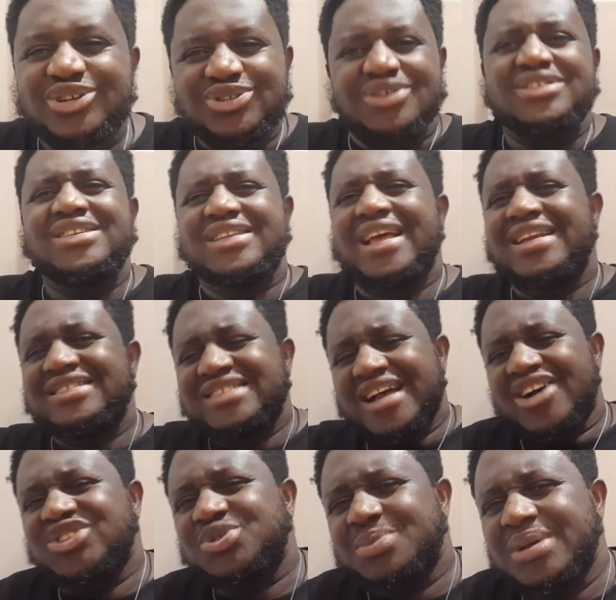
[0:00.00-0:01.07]
do you think that this
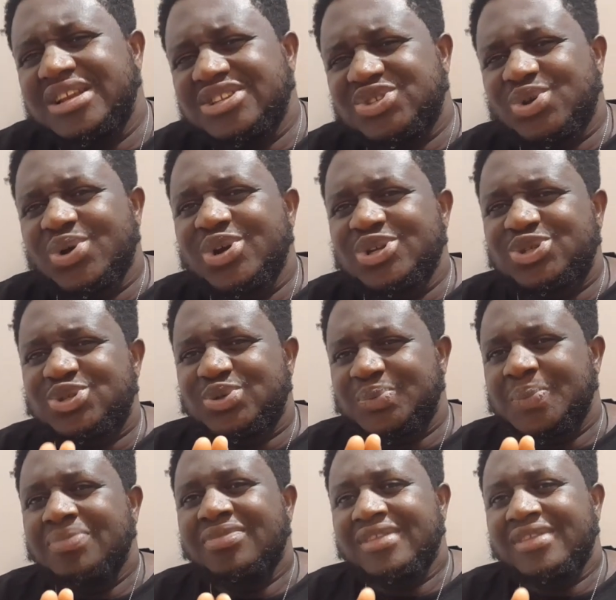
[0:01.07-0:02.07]
housemate is going to